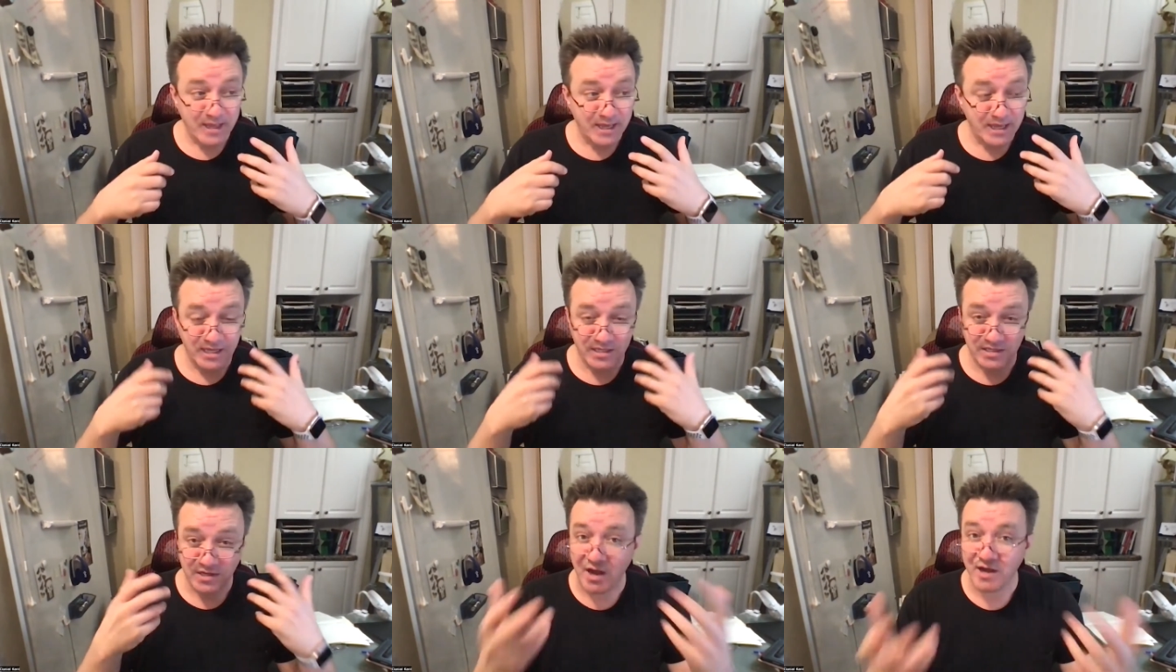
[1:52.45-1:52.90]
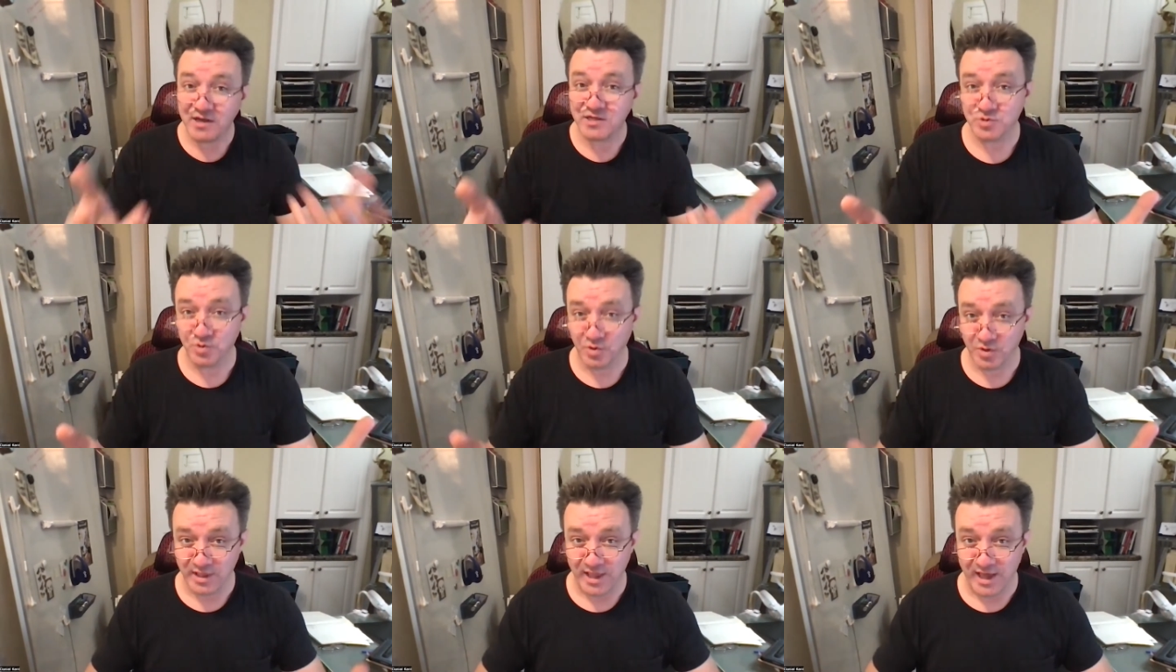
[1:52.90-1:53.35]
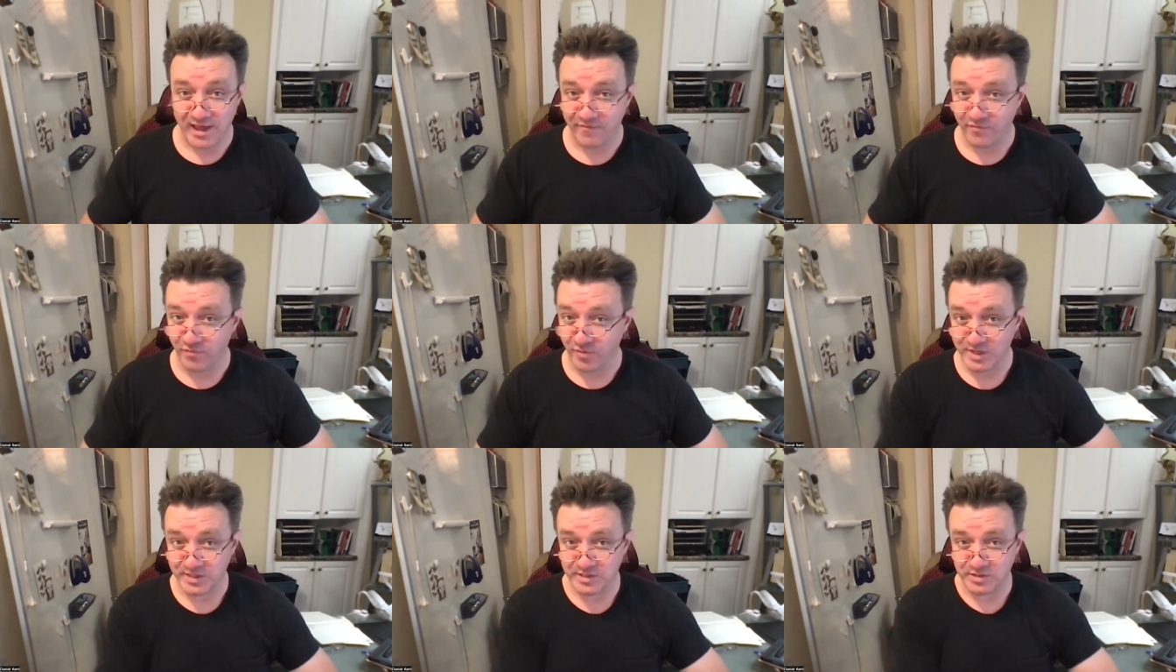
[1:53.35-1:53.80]
he talks to a lot of
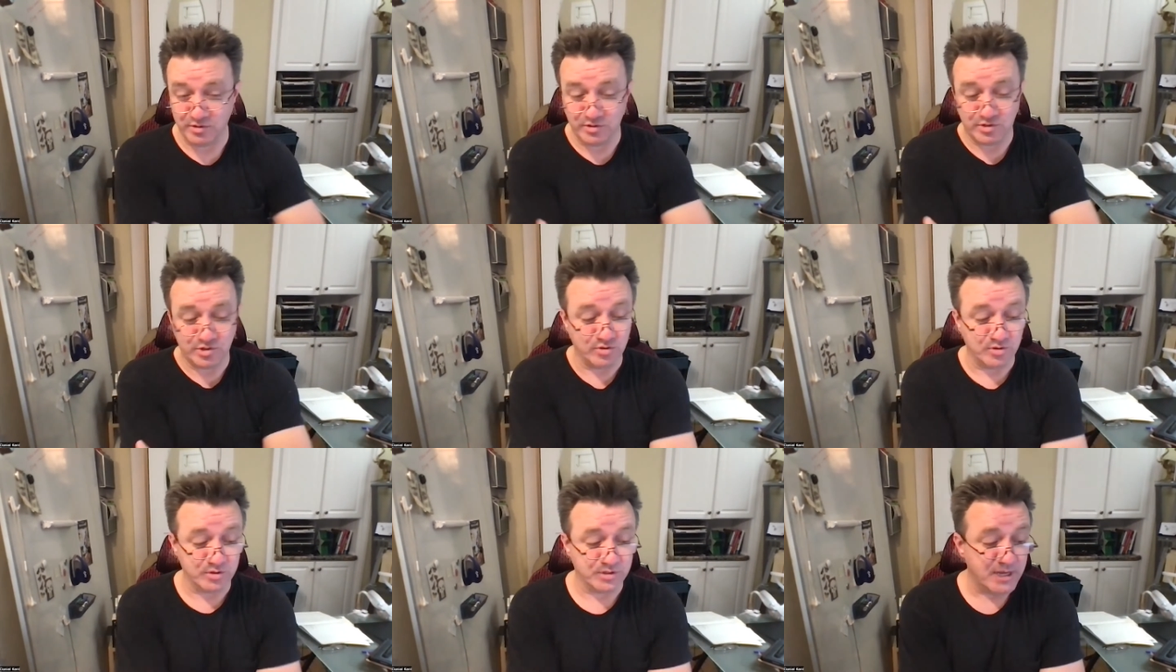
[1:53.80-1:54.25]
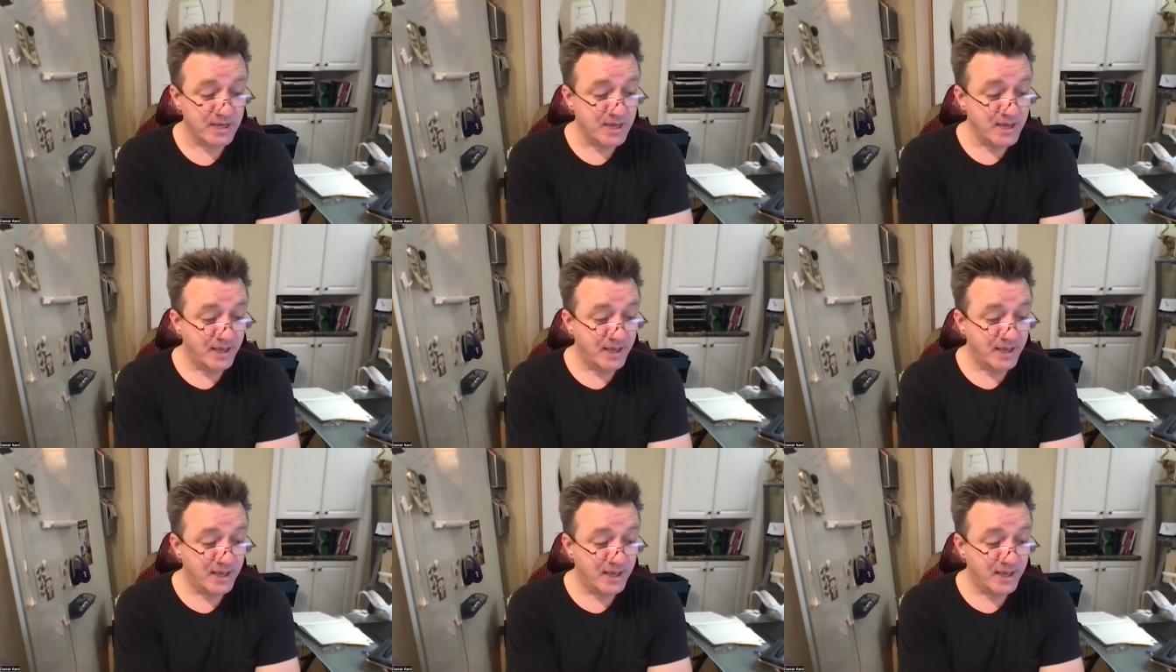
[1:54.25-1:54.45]
researchers,